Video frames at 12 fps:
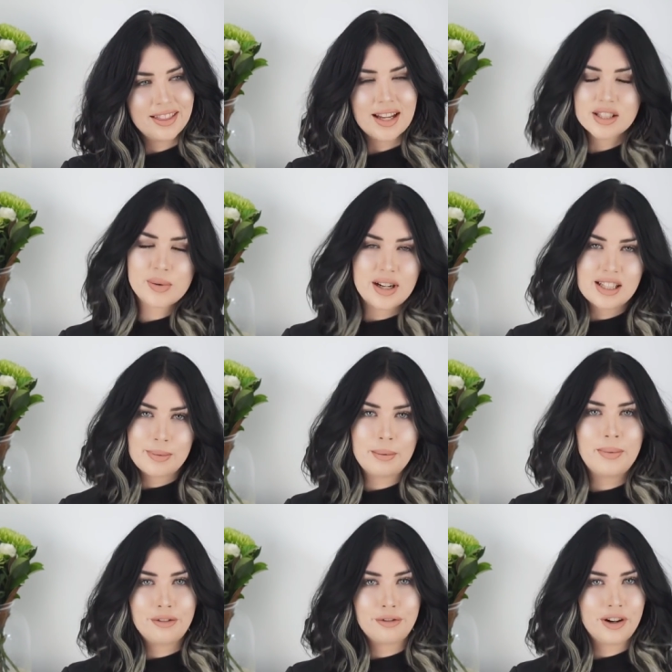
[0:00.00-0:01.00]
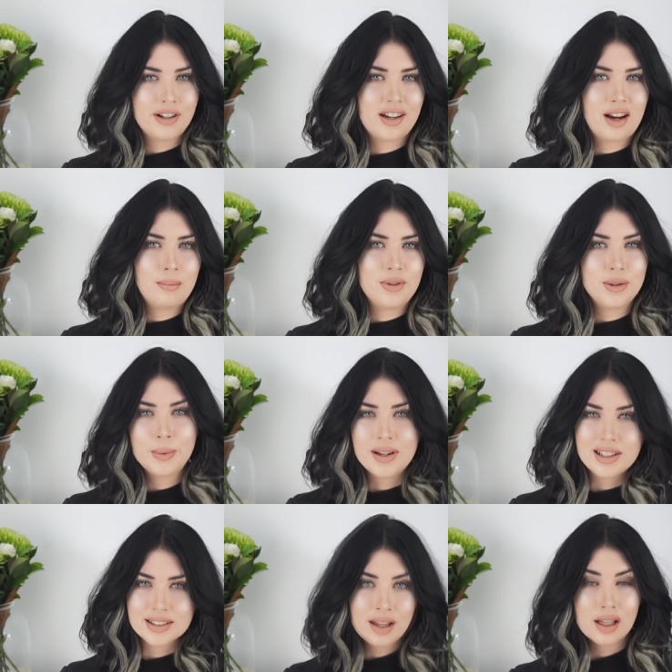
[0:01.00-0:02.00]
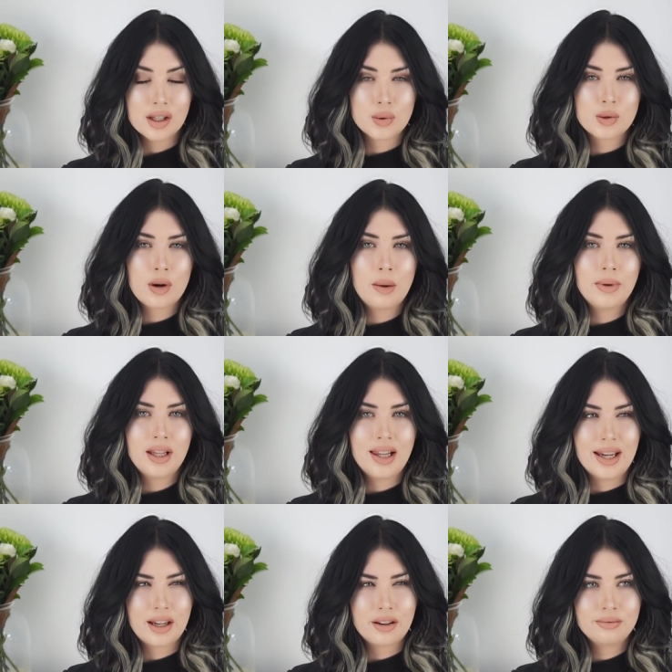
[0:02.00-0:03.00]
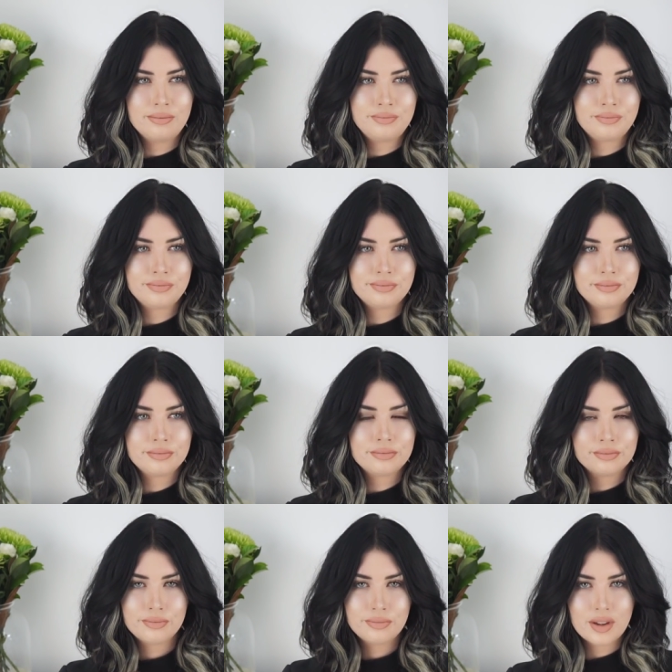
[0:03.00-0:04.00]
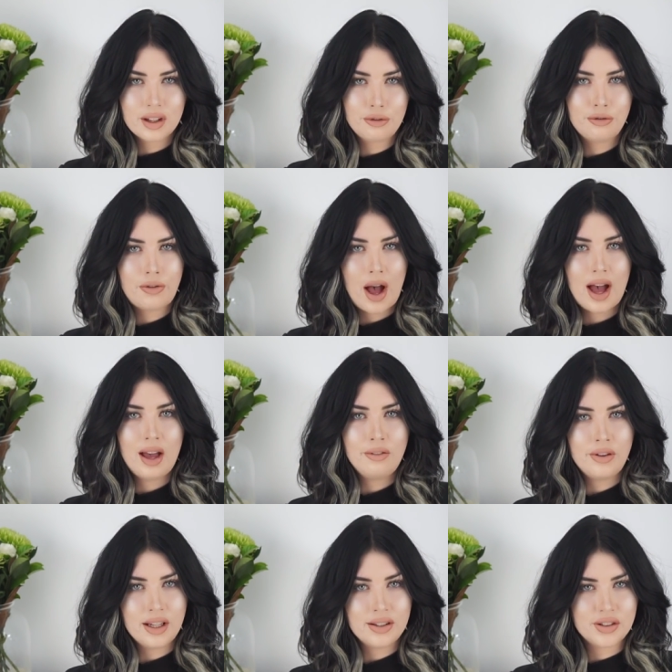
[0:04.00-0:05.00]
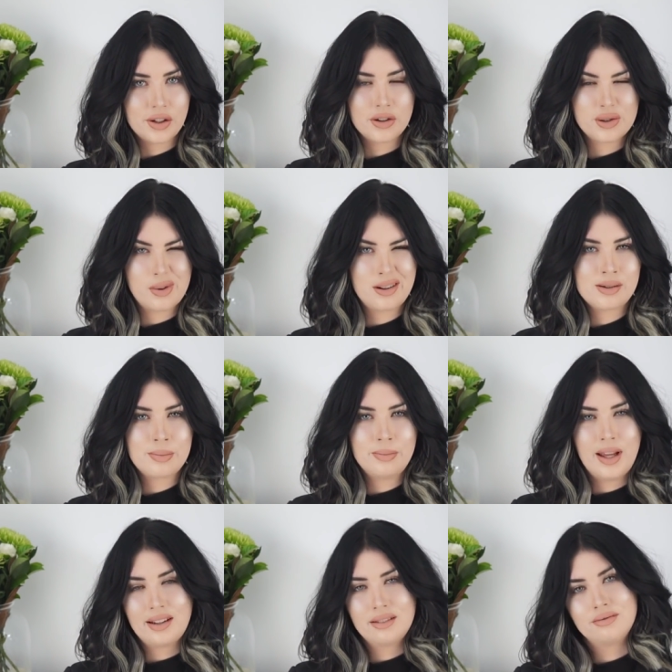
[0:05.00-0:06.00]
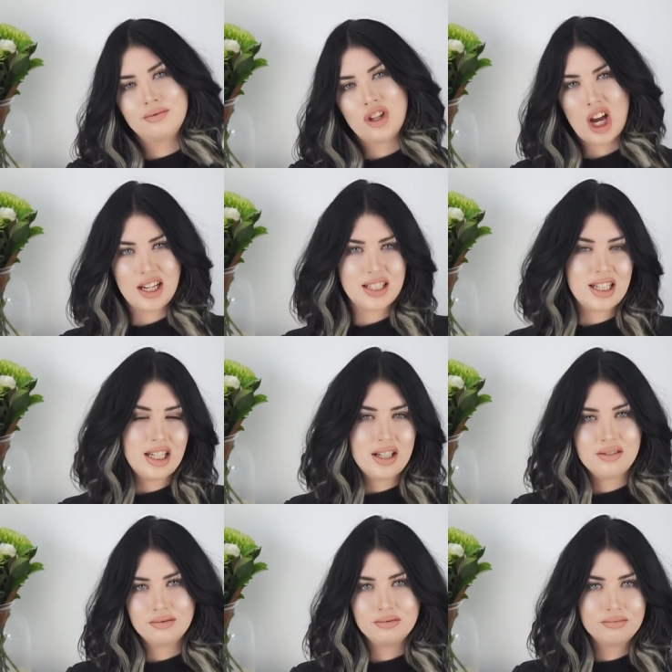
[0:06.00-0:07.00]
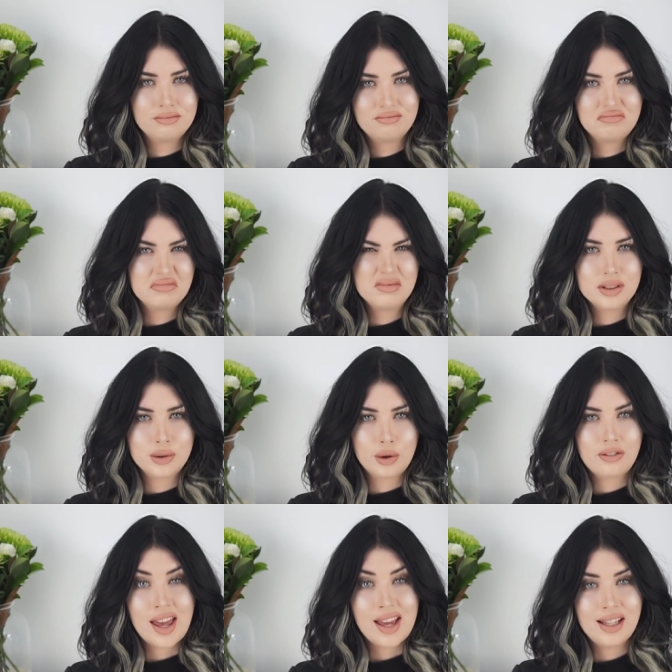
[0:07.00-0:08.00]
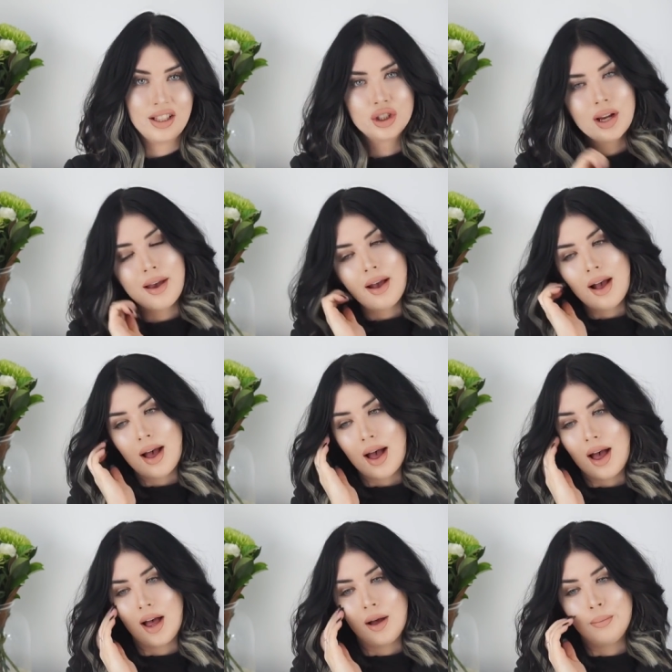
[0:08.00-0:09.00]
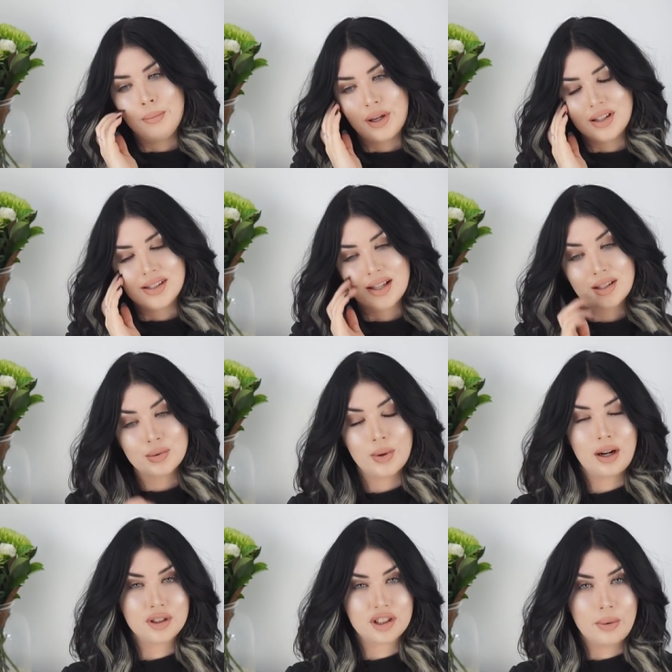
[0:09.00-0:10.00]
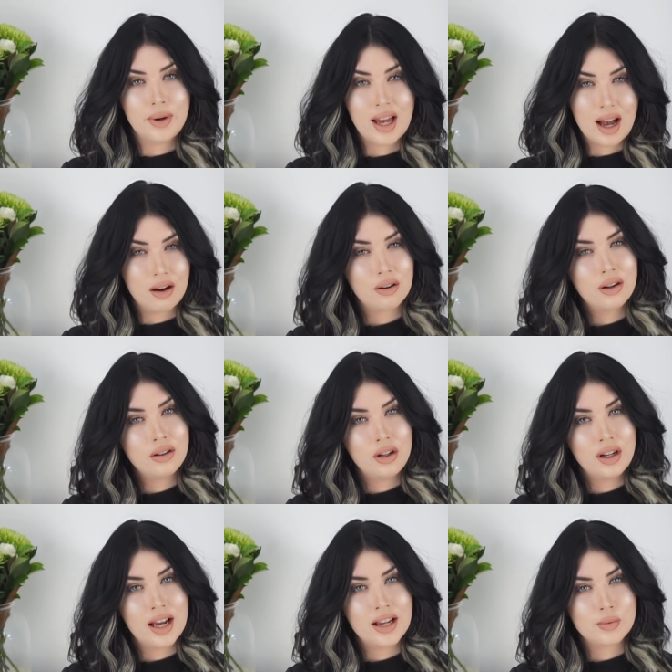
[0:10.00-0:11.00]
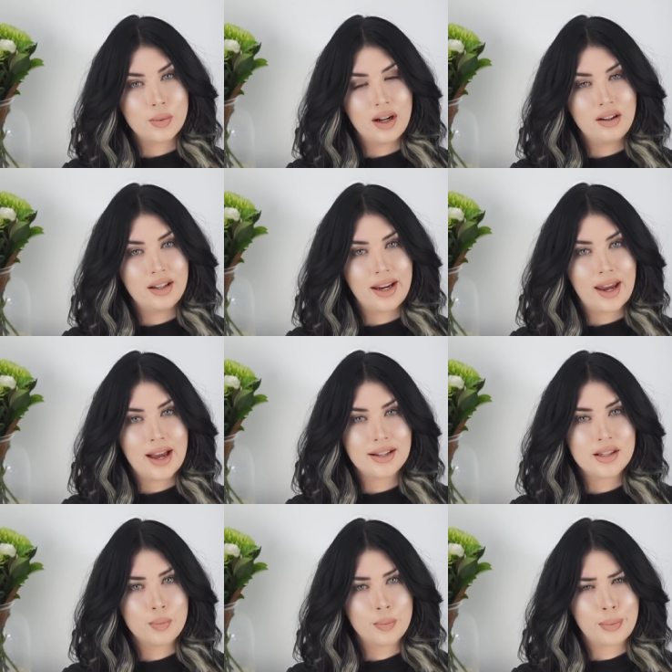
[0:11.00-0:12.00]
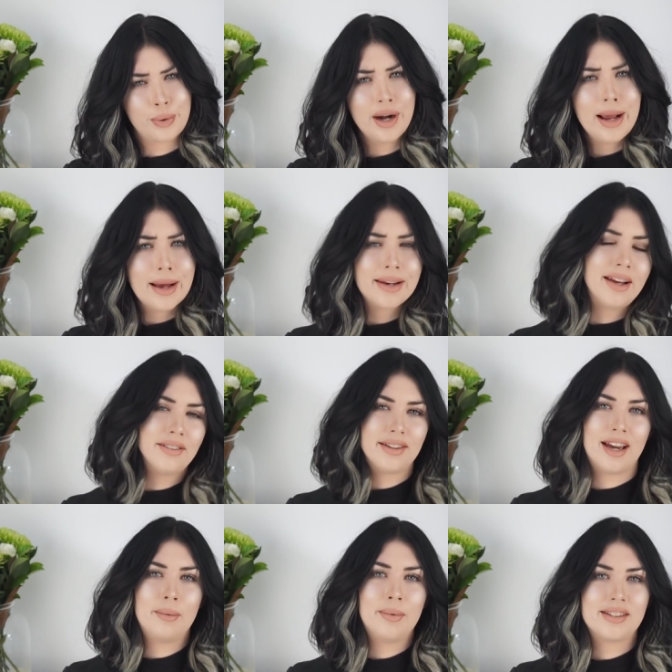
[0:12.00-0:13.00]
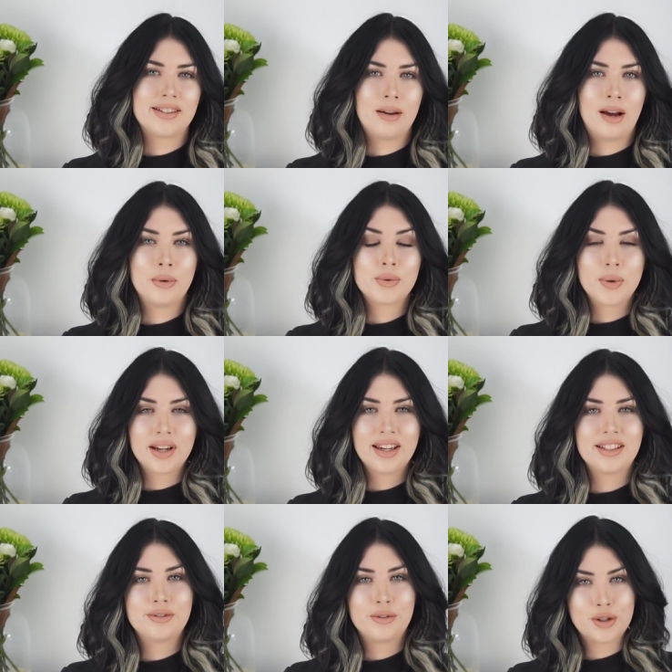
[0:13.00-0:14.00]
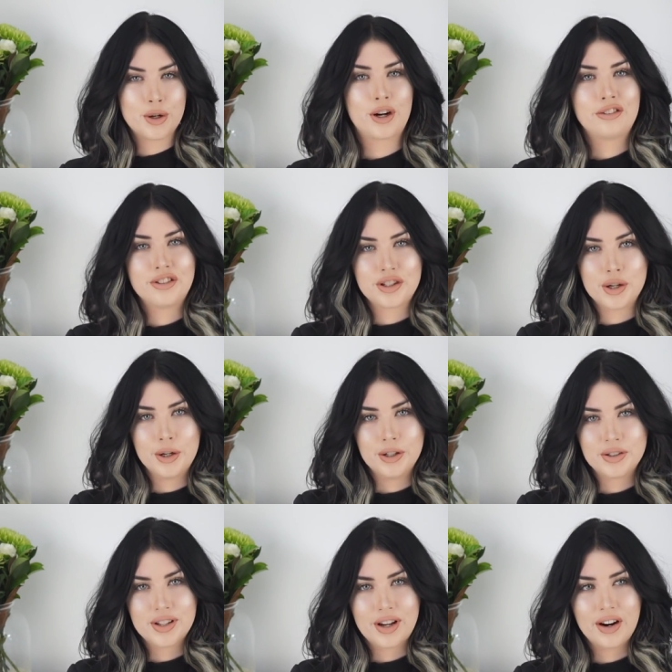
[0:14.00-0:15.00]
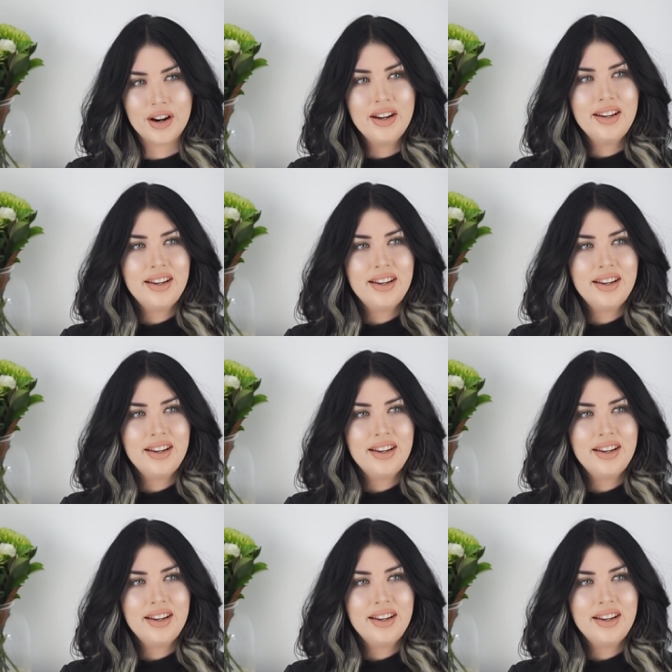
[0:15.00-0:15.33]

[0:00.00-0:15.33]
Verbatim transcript: that's what I spent my free time doing. This was probably like five years ago, so when I was like 19 sort of age, um, because that's when I was going out a lot as well. Like I had some pretty unhealthy habits. I, I was working as a photographer too, so